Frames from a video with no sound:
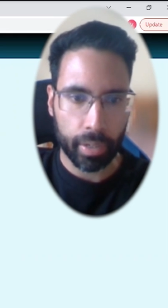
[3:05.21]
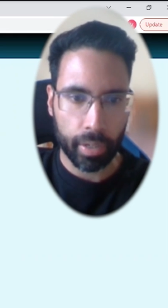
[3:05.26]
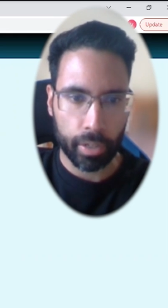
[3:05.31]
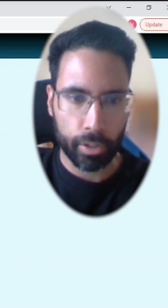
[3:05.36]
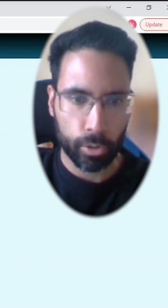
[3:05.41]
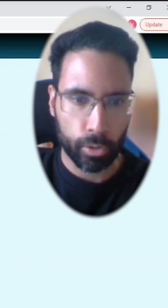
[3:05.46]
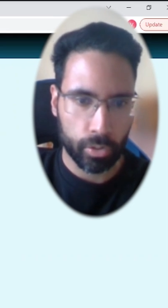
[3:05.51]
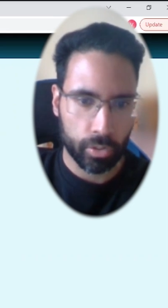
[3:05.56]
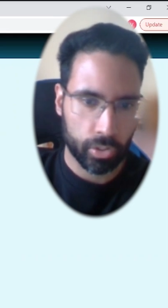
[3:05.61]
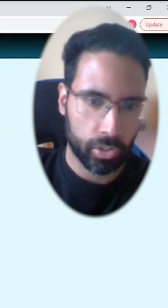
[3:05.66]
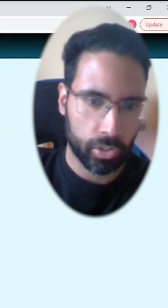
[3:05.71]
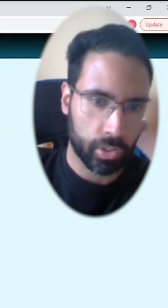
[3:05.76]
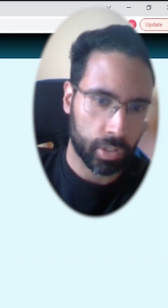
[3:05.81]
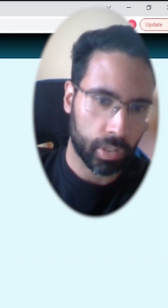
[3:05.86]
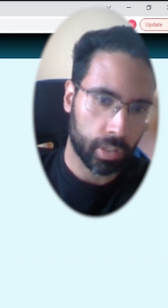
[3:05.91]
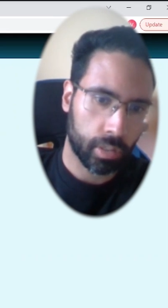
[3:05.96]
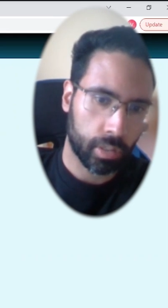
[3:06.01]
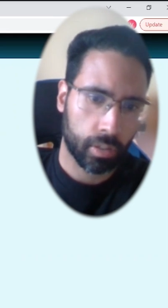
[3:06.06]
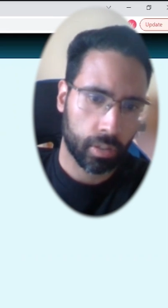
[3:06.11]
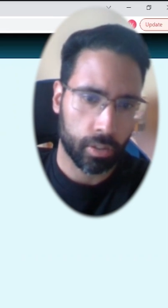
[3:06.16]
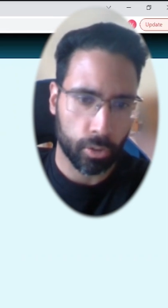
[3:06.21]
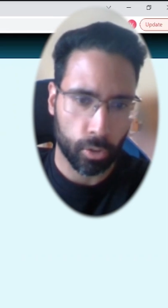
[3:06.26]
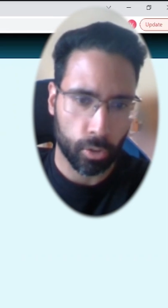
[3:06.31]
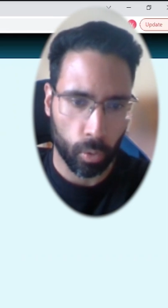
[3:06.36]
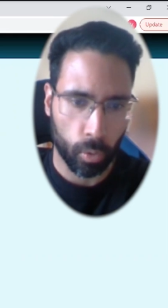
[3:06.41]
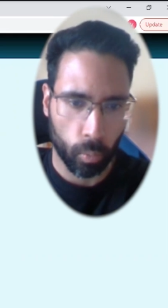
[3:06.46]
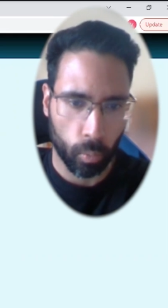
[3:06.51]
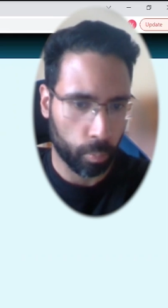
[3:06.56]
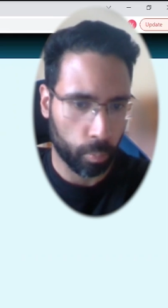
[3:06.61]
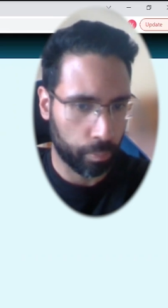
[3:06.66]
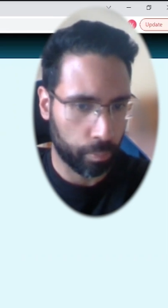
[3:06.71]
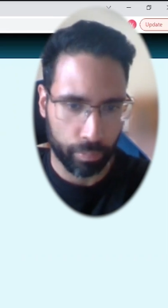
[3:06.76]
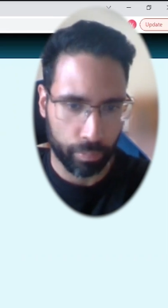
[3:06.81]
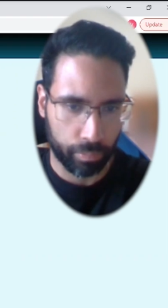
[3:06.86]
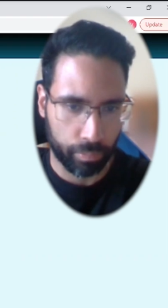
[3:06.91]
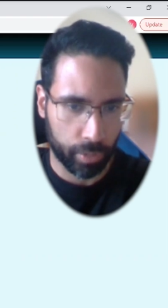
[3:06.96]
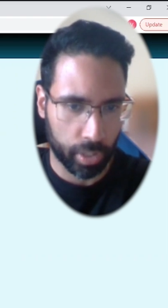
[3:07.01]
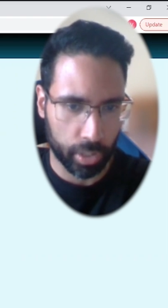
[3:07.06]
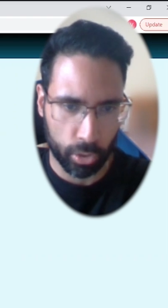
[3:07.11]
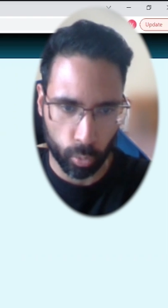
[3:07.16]
And you can see,
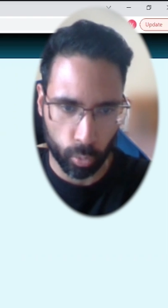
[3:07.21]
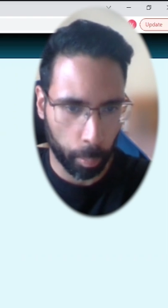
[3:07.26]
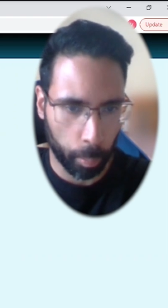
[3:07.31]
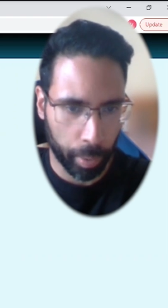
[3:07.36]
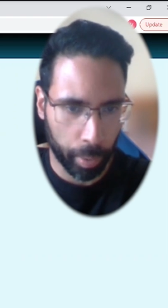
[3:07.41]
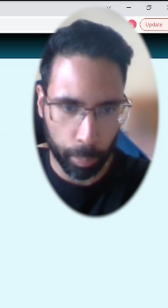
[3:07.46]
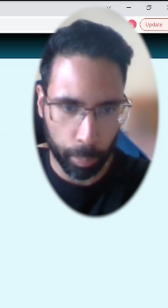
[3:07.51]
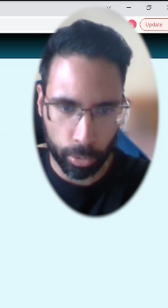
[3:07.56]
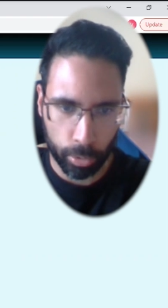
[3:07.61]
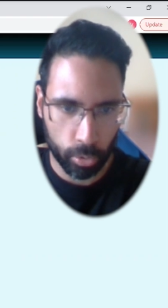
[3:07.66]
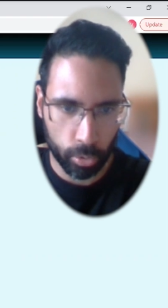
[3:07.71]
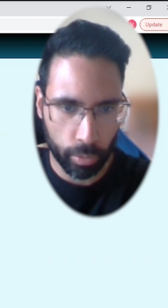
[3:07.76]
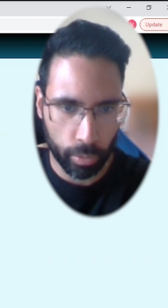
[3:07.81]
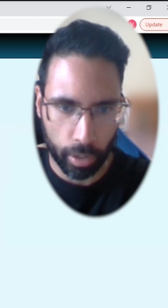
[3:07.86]
this is what people do.